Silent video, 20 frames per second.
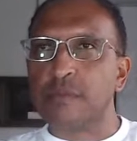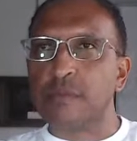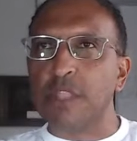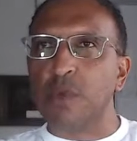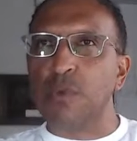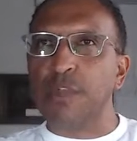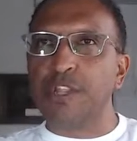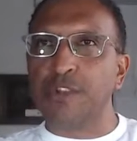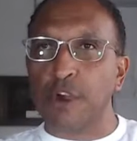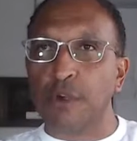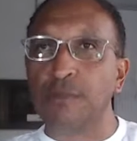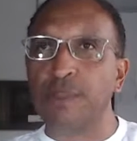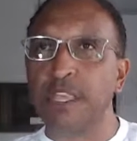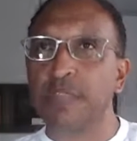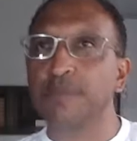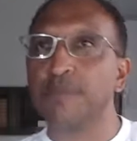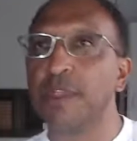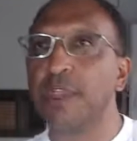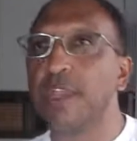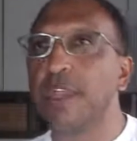We
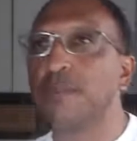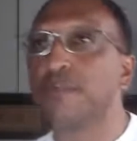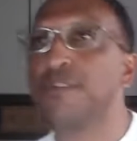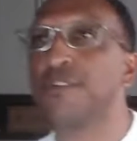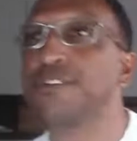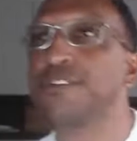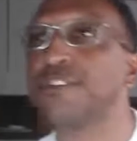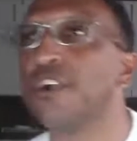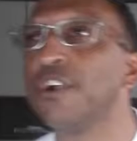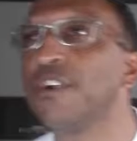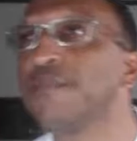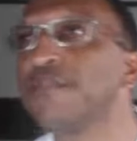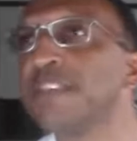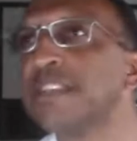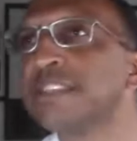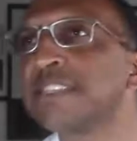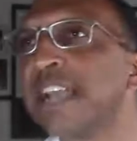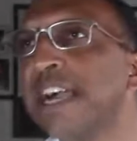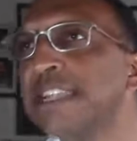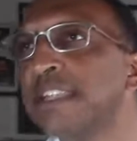normally preserve
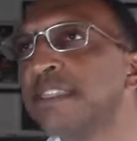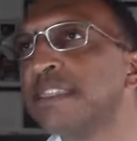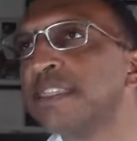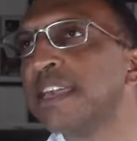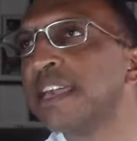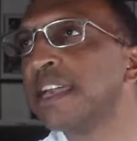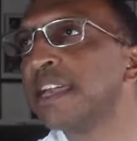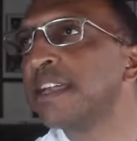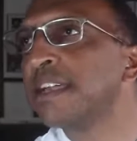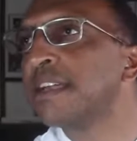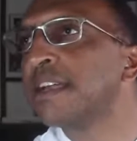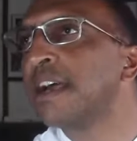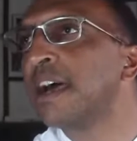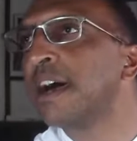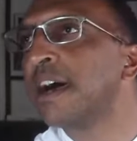this kind of thing.